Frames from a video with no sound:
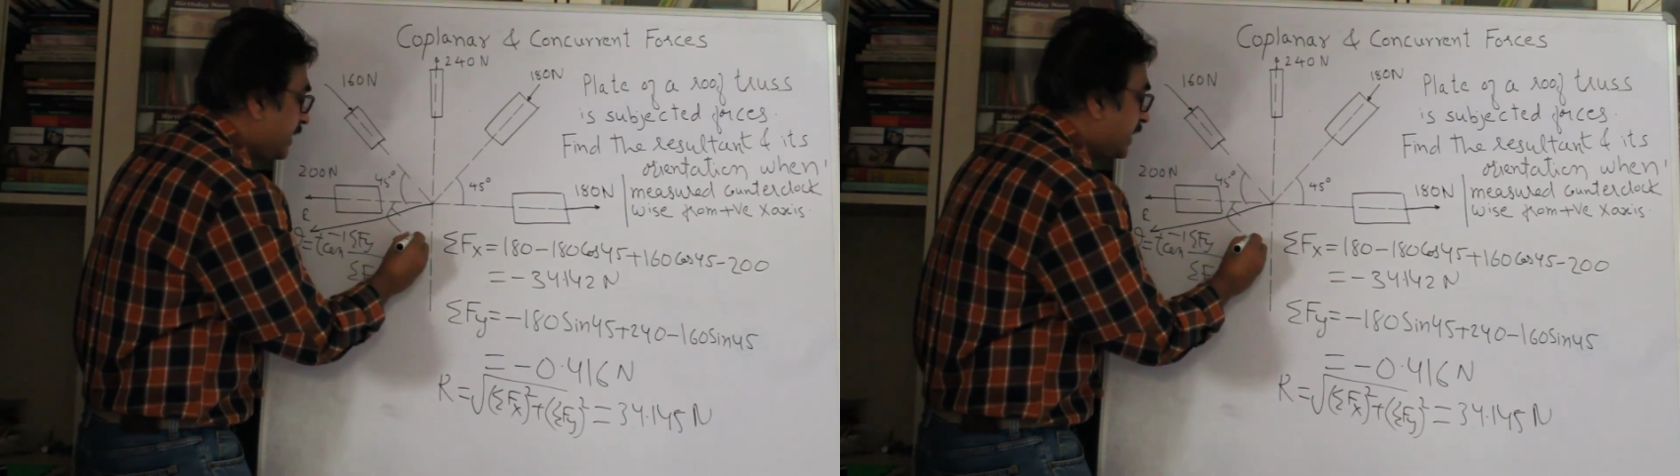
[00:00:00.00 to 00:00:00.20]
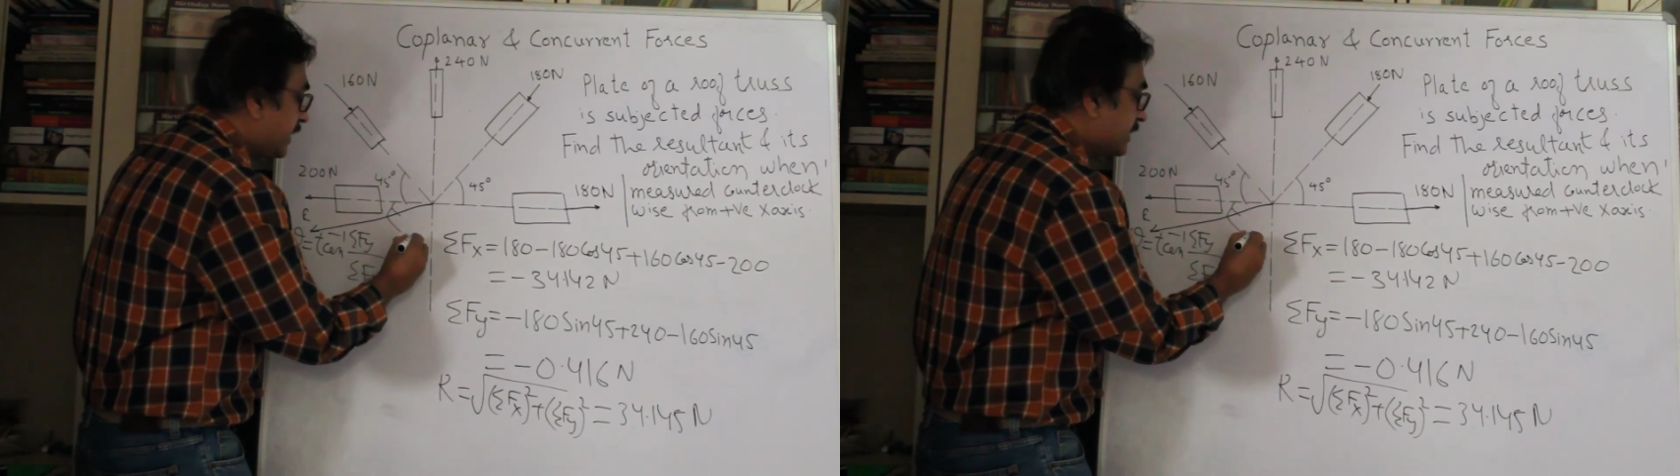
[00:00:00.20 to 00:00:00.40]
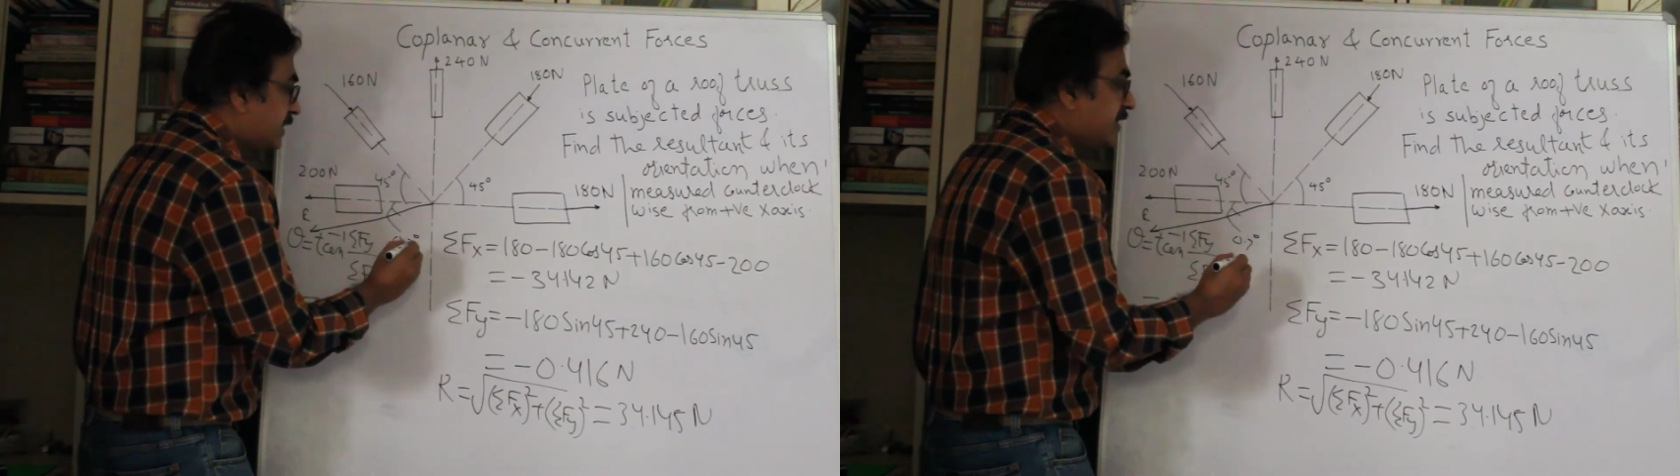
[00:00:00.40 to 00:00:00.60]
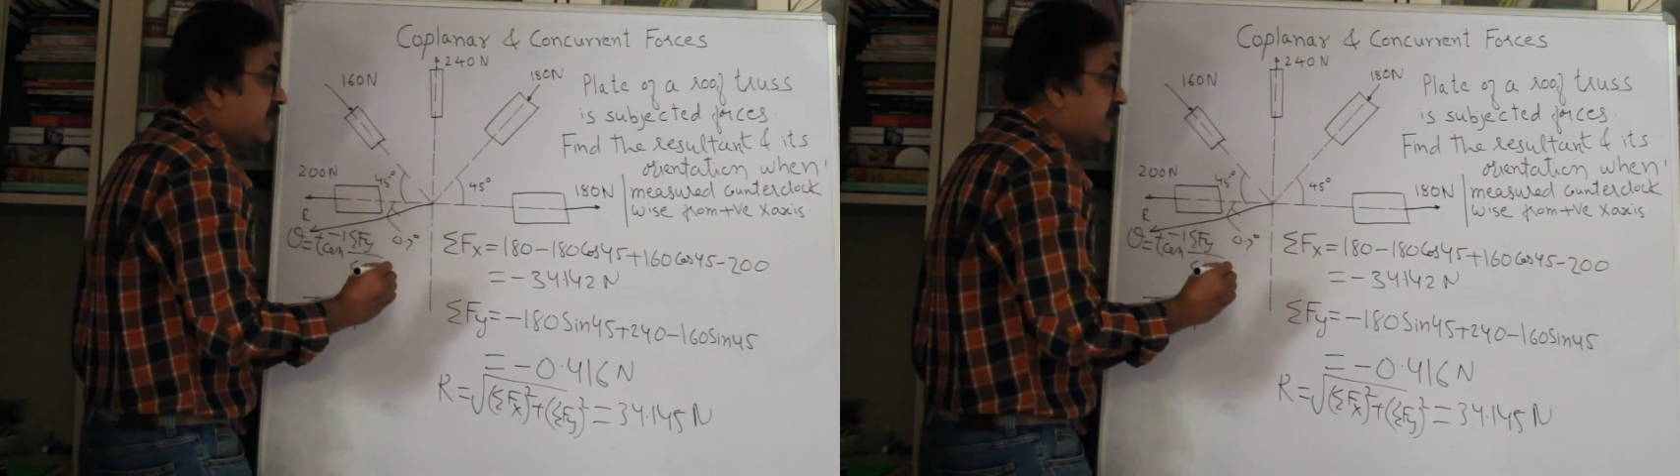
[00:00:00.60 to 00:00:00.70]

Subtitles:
degrees.